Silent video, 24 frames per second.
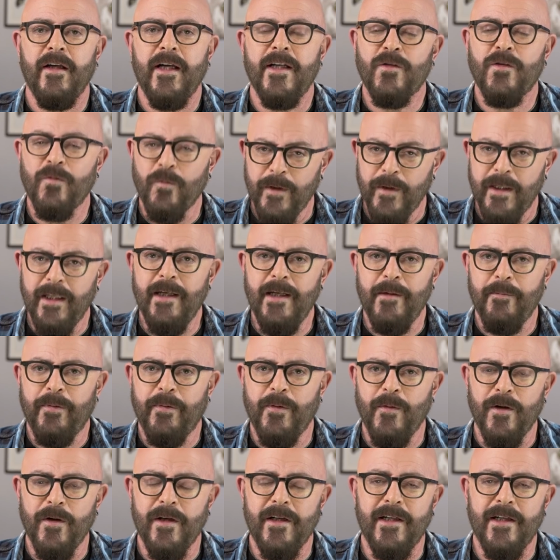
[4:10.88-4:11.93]
It's really
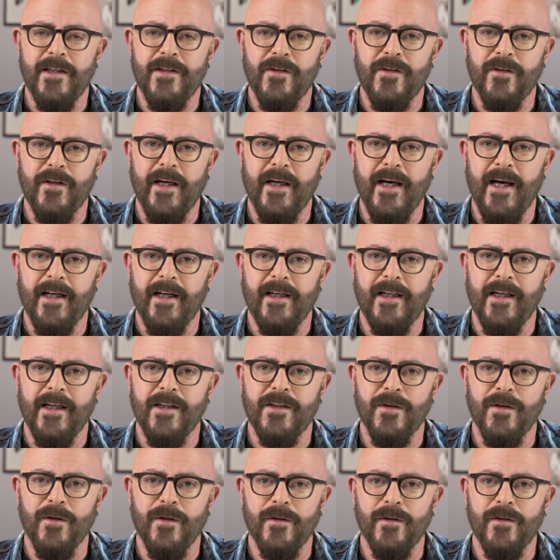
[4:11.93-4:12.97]
important as your cat
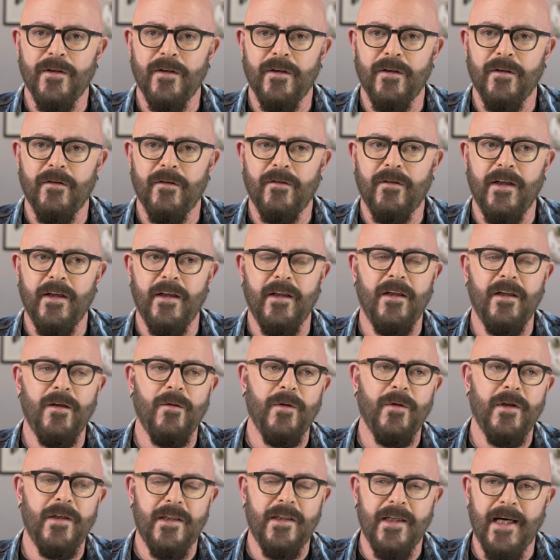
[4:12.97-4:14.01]
gets older that
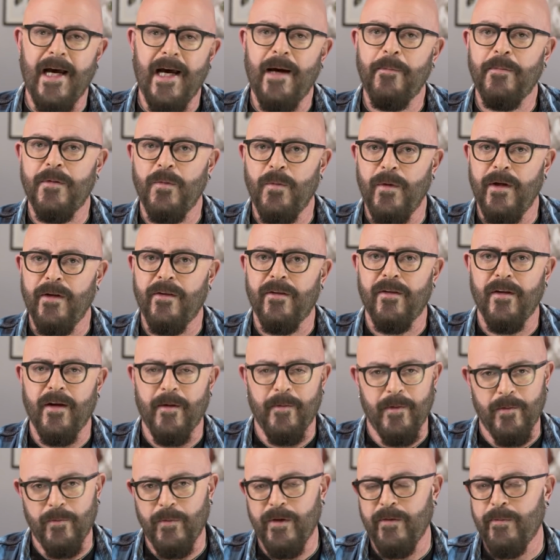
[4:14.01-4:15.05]
you adapt with
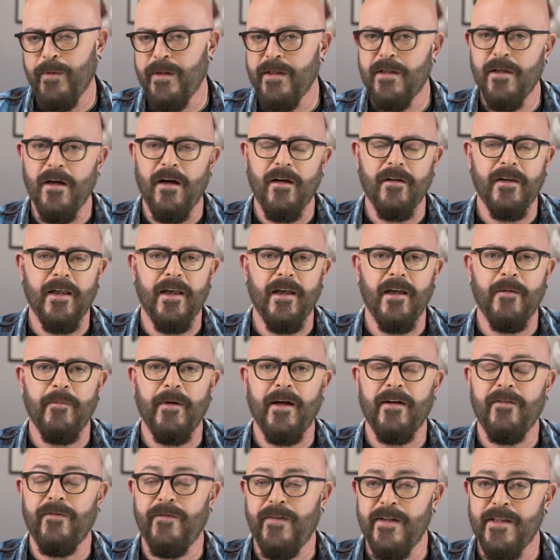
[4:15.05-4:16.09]
them. And we've been talking
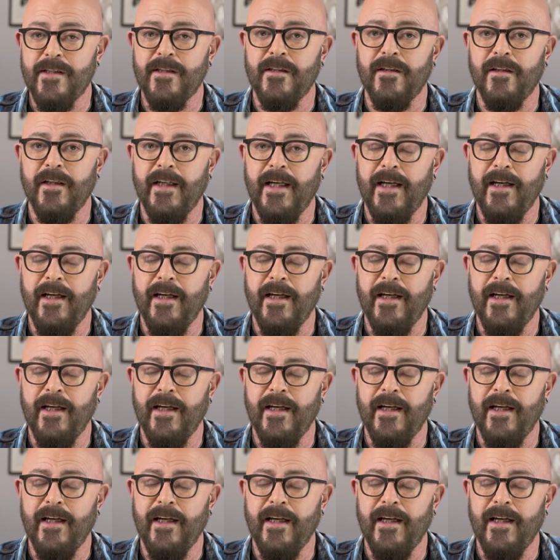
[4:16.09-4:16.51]
about physical